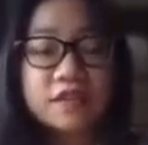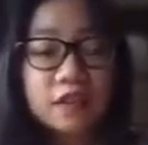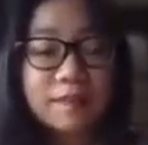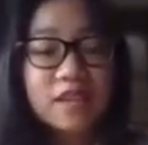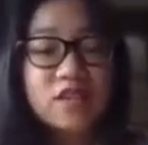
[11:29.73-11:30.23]

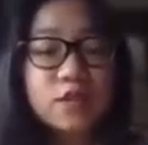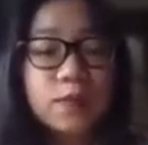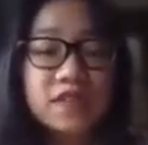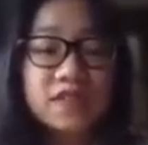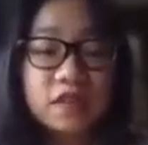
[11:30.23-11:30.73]
certain
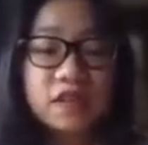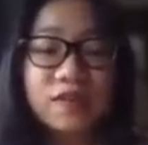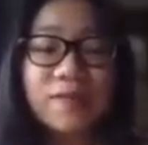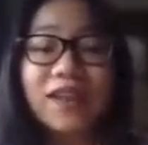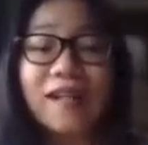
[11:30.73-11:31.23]
metrics were
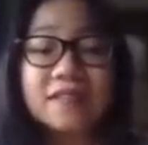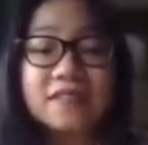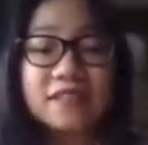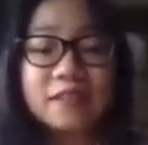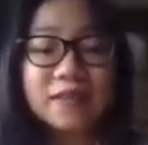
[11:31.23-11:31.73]
excluded from
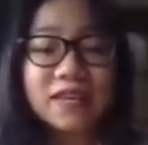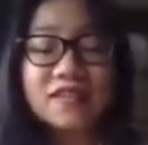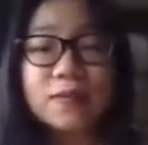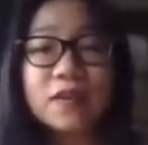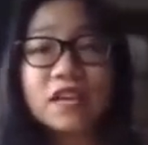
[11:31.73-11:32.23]
analysis
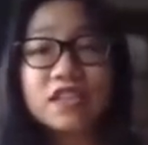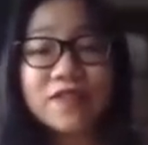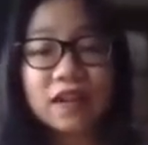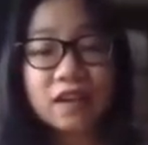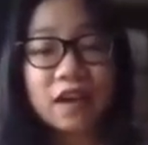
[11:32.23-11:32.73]
because they were not
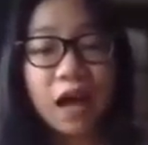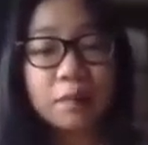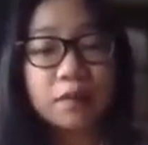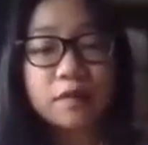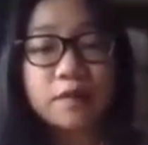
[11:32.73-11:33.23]
directly
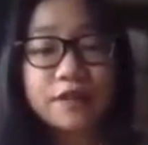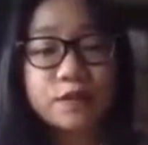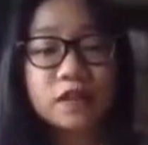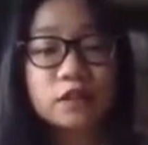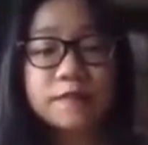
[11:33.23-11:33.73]
comparable
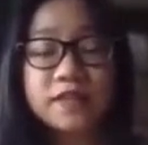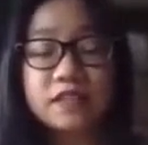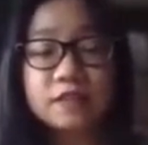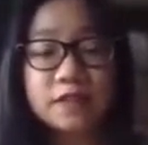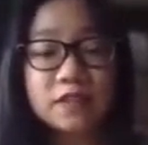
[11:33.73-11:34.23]
between
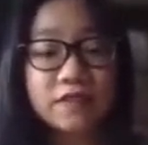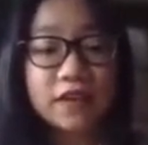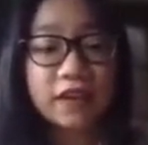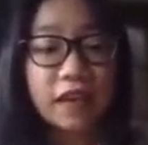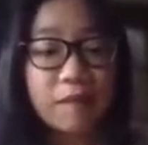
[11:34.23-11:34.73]

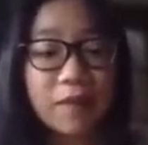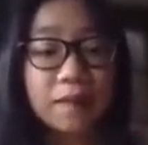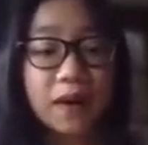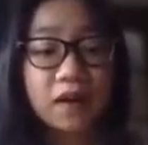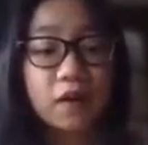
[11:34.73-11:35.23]
species-specific and
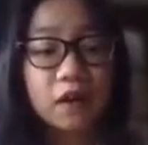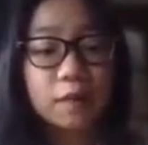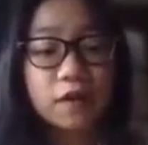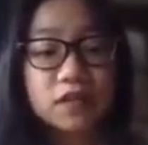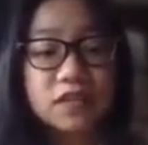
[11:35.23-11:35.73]
metabarcoding
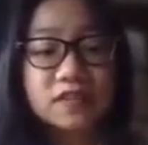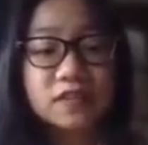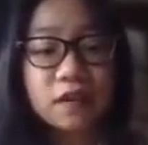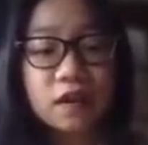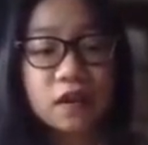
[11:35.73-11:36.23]

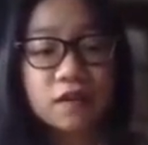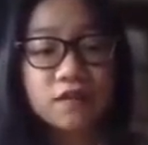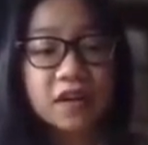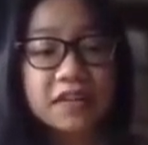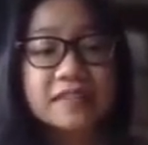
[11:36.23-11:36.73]
approaches.
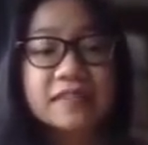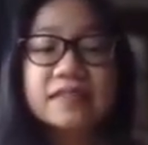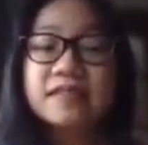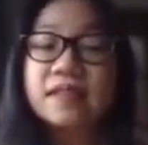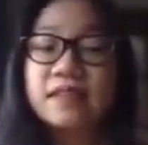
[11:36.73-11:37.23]
For
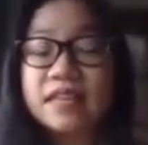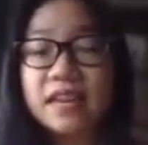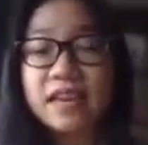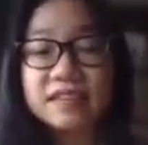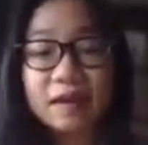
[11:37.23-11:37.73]
instance, the
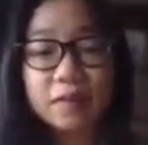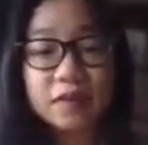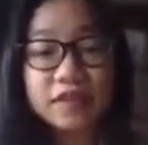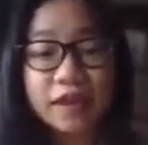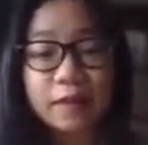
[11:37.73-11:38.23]
eDNA
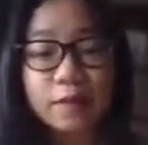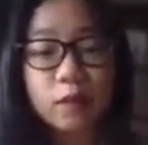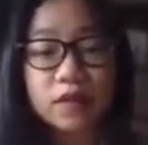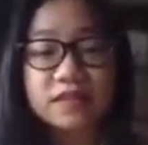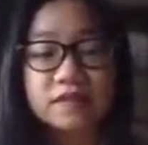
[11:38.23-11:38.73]
sample
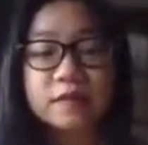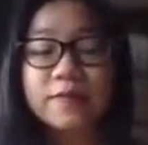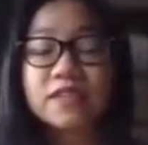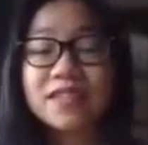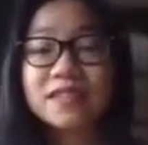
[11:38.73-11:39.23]
type
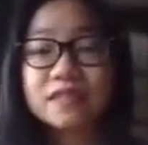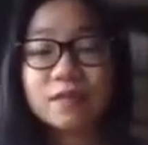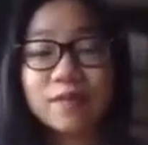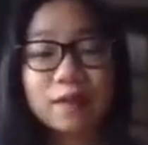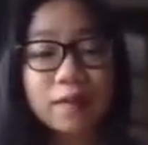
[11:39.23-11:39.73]
was presented
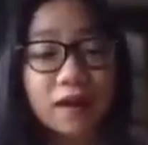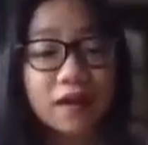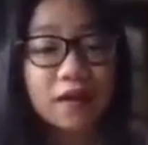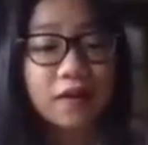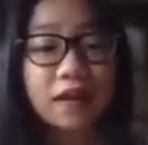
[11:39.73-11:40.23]
for
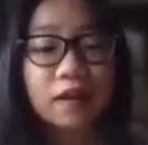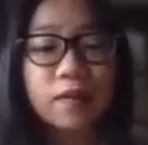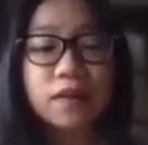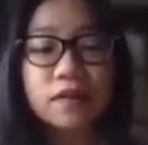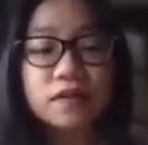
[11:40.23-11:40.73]
metabarcoding
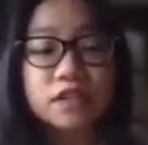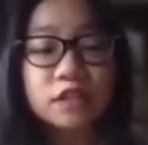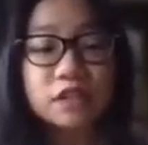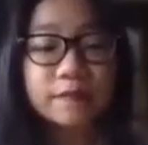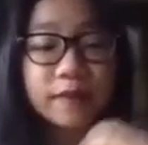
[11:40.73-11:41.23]

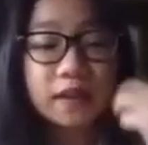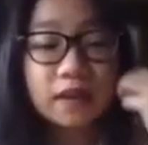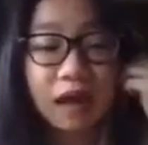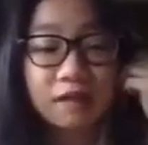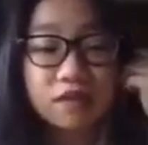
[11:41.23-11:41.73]
approaches, but
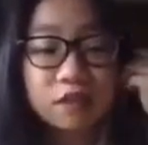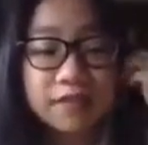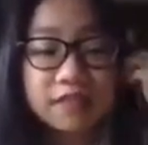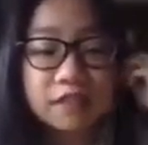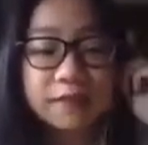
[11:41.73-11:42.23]
not for
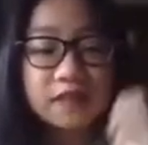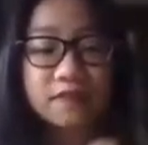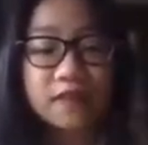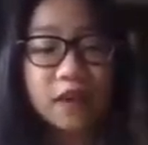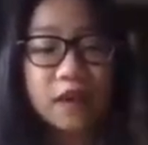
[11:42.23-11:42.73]

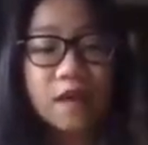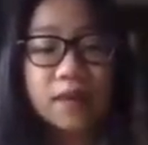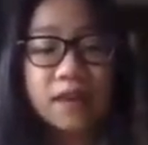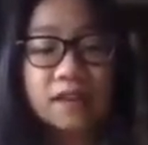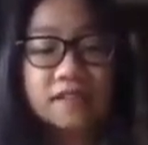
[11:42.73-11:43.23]
species-specific,
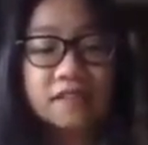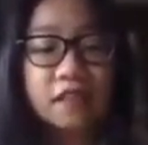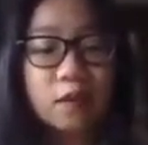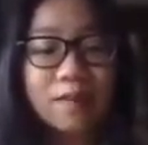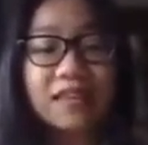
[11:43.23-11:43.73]
because
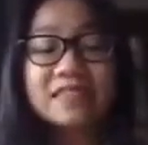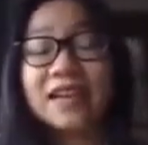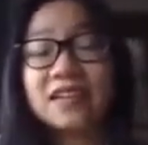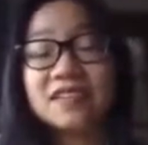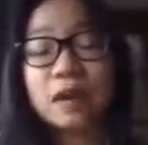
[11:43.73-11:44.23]
there were many
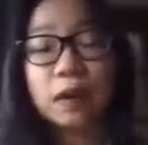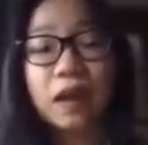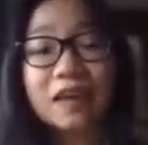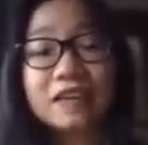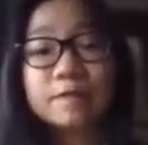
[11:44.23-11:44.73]
studies that were
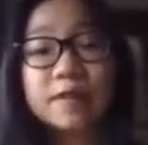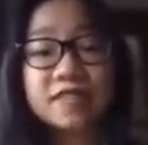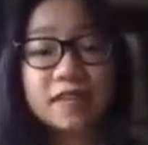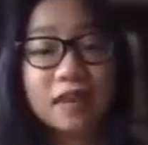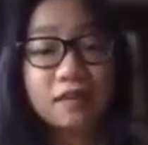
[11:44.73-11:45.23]
not
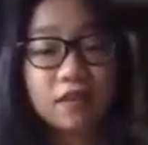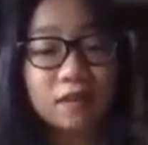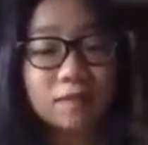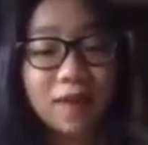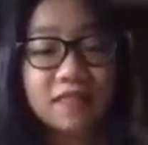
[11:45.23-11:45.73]
explicit enough in
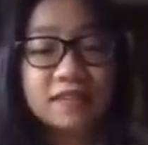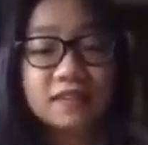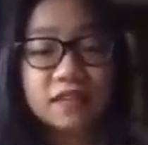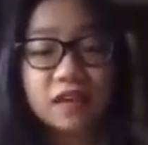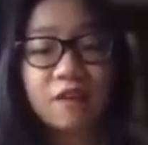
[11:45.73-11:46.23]
their
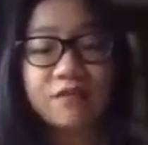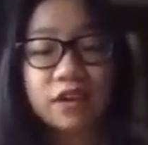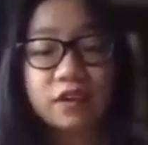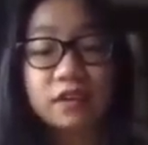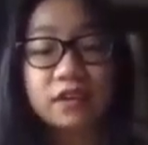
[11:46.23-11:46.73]
methods to
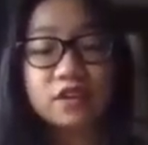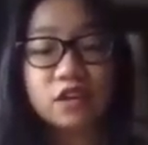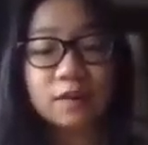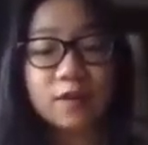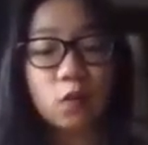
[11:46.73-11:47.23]
confidently
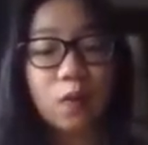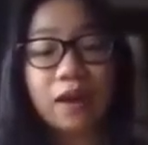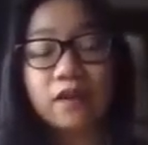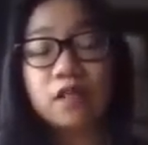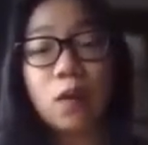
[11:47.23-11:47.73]
determine
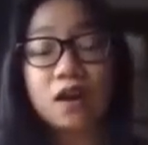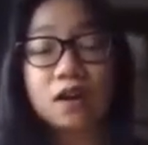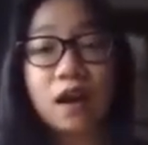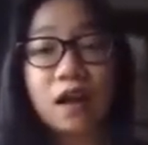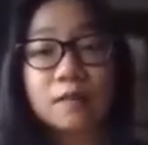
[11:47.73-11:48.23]
where in the
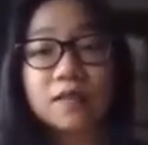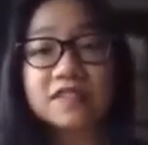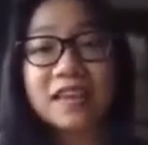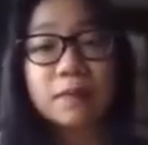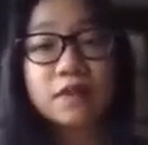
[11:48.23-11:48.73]
water column the
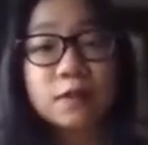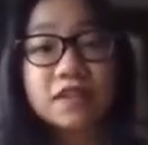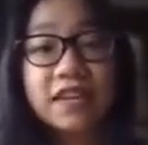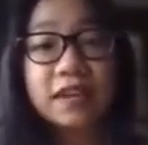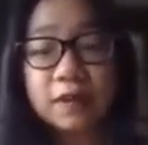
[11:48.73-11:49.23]
samples
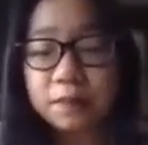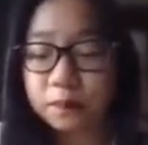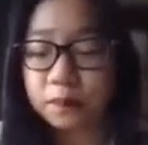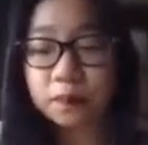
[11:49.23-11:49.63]
were taken.